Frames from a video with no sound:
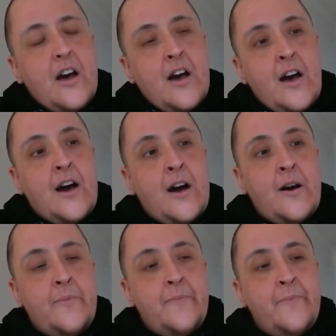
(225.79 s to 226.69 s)

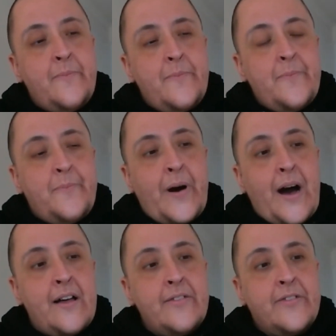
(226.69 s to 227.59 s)

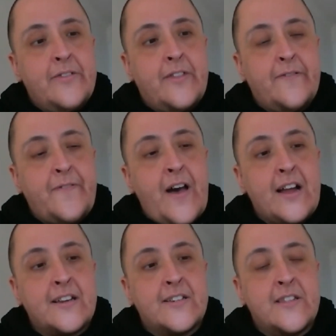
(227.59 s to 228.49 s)
but the
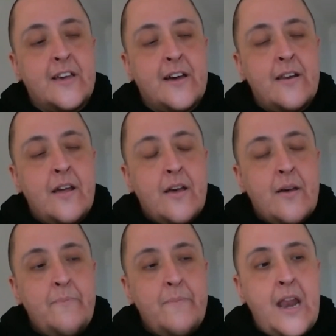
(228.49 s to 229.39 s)
fact that
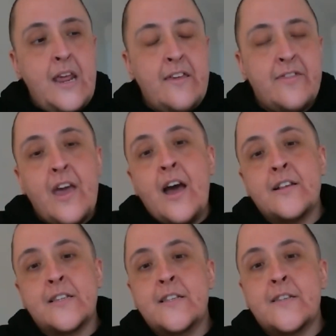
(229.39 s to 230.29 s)
many
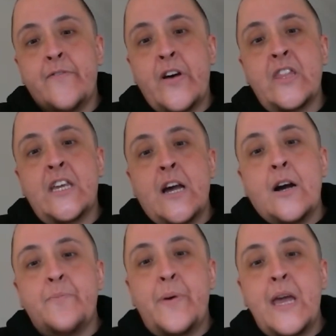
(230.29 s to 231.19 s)
thousands of other
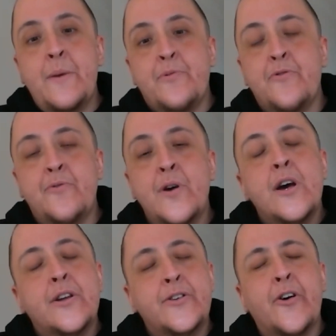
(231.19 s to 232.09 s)
young people,
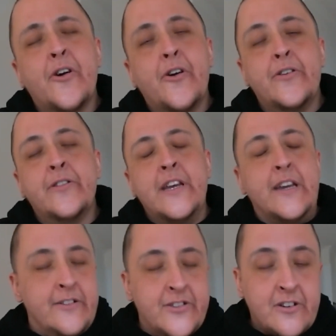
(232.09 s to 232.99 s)
not only
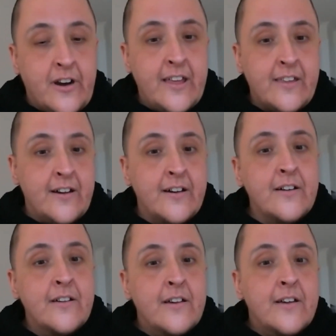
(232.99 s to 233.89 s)
in Australia,